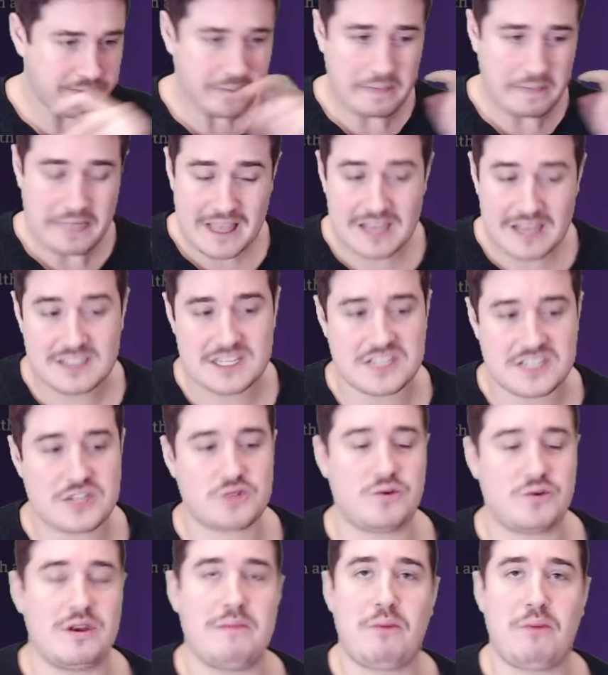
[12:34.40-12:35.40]
because this
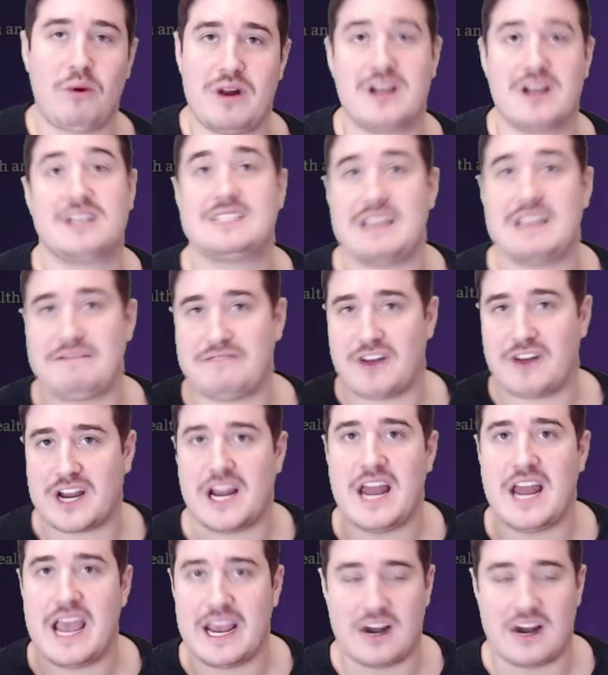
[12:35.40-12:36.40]
is really important because I
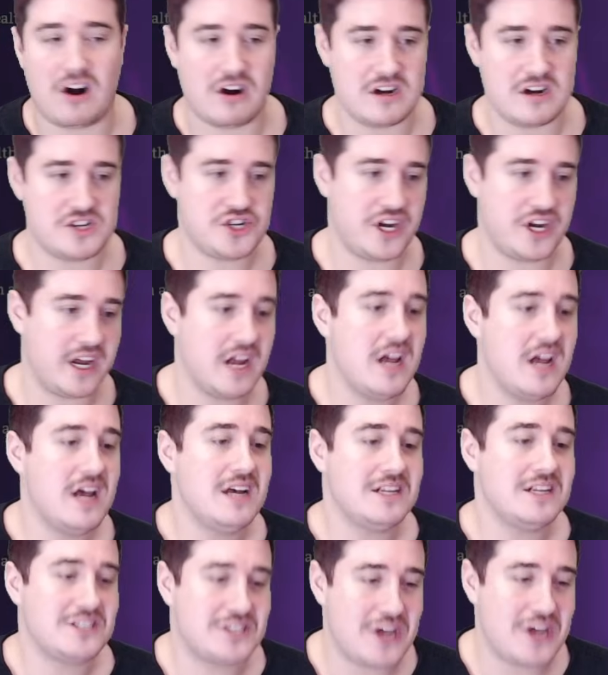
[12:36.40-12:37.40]
freaking hate RNG.
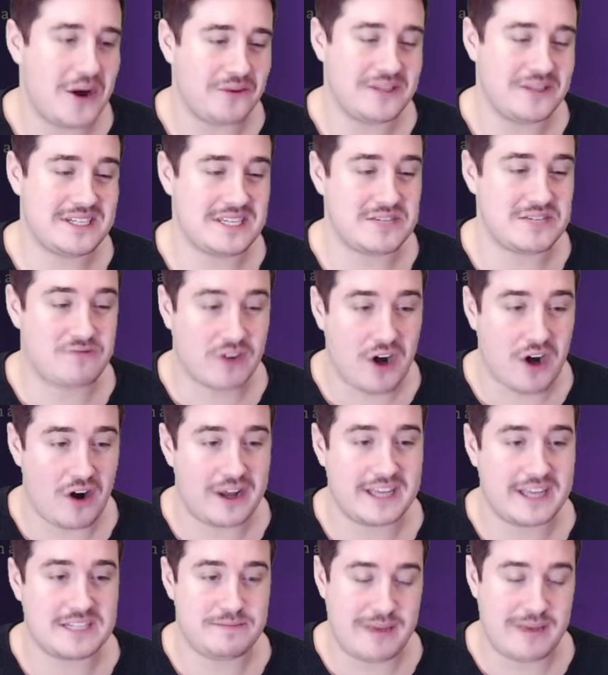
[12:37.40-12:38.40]
So this is
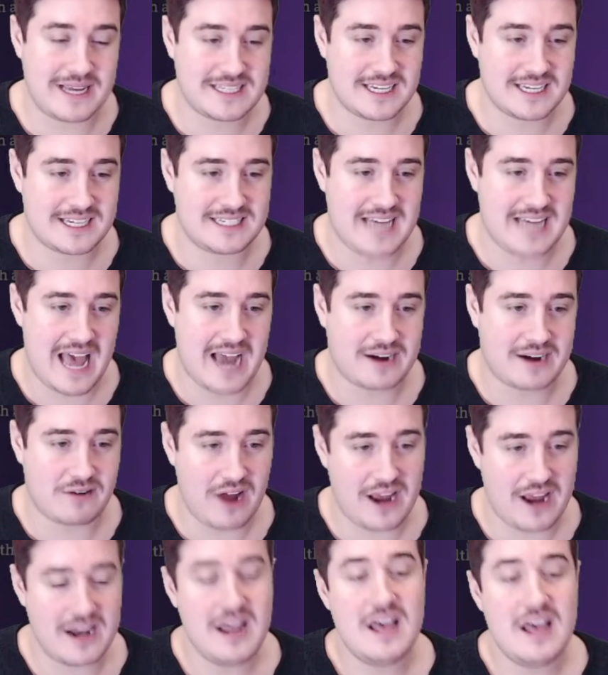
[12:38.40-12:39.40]
regarding his basic attack,
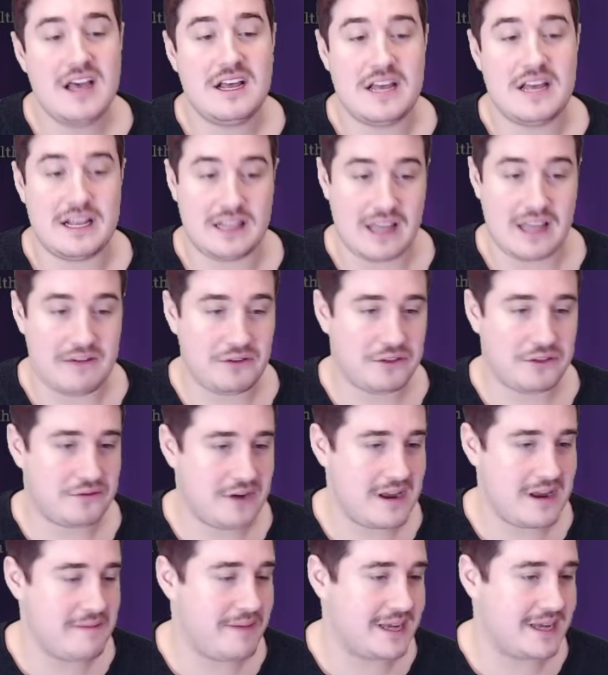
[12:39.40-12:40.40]
right? At level
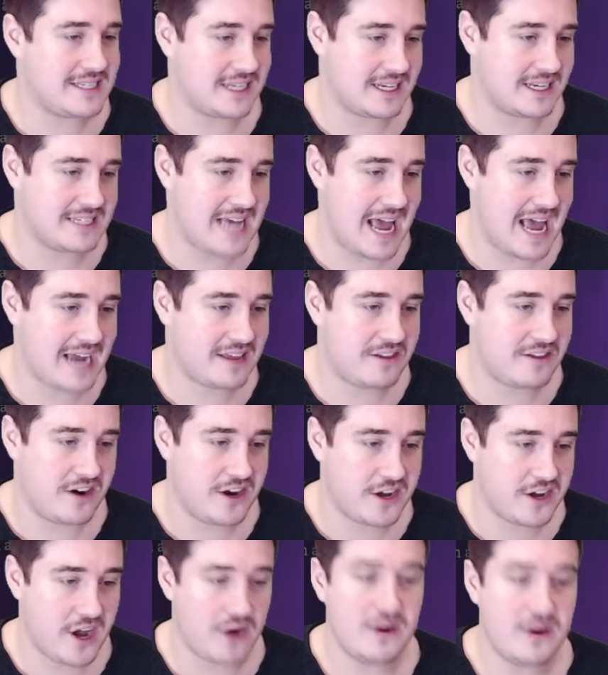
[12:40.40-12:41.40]
three basic attack, there
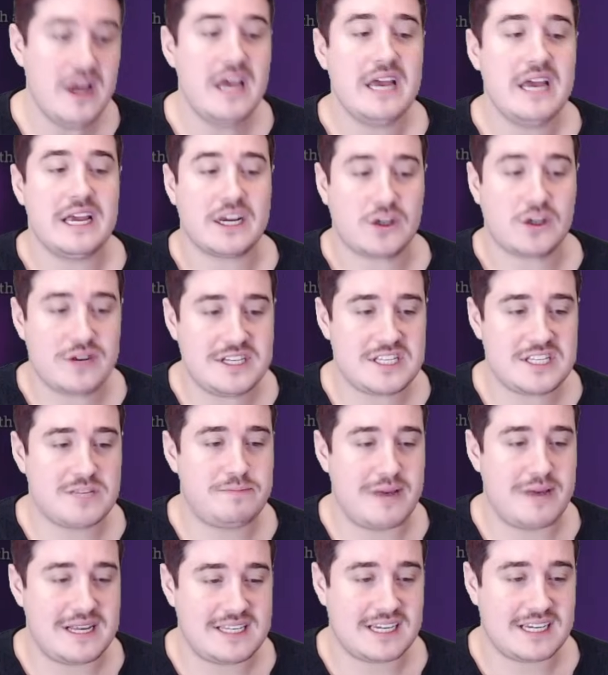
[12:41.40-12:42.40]
you go. Increases
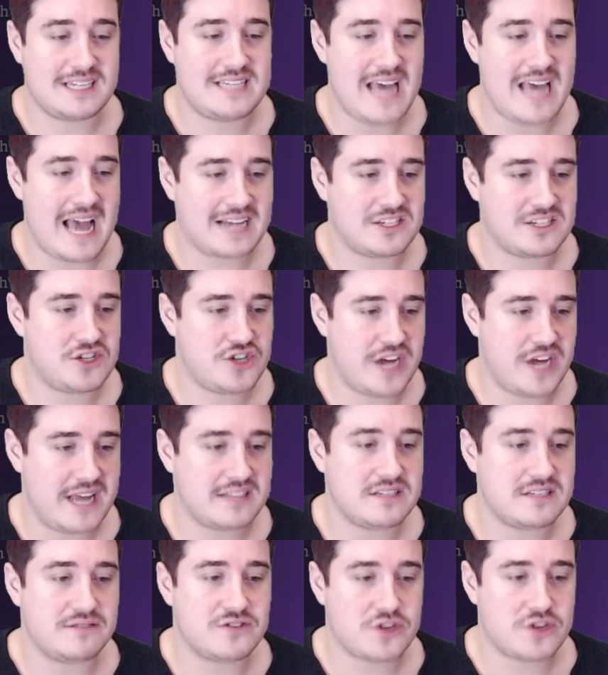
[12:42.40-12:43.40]
basic attack's
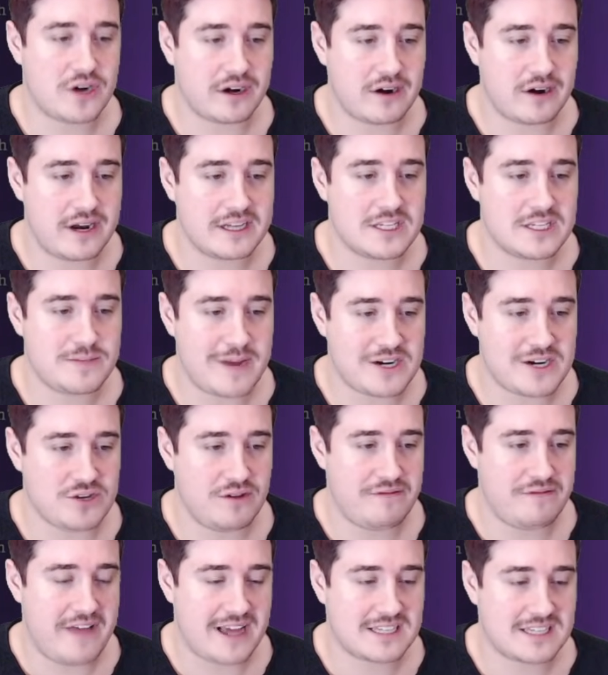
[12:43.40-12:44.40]
chance of triggering
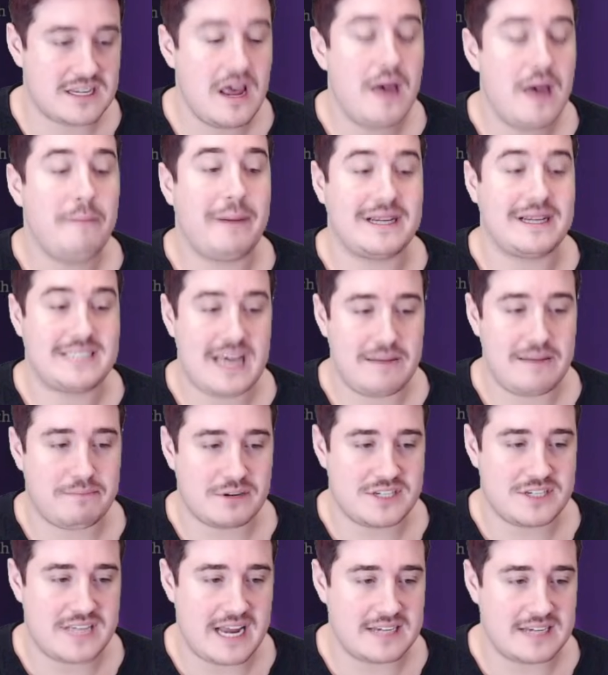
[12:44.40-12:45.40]
special effects by
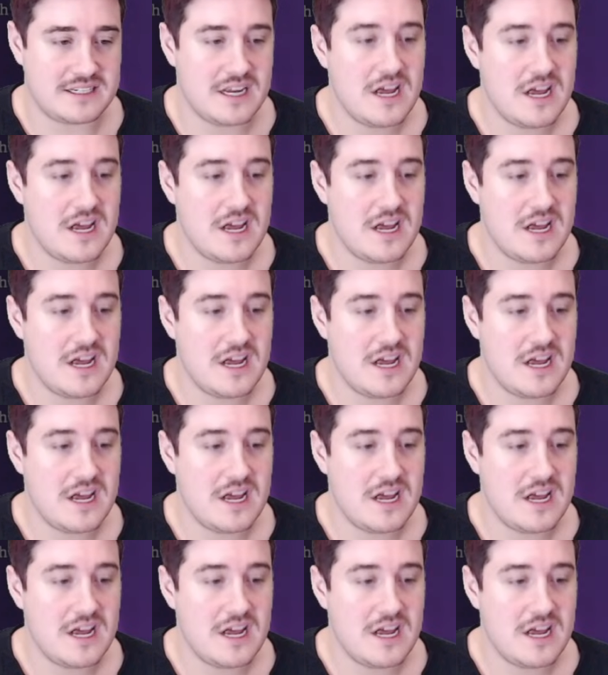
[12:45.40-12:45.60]
10%.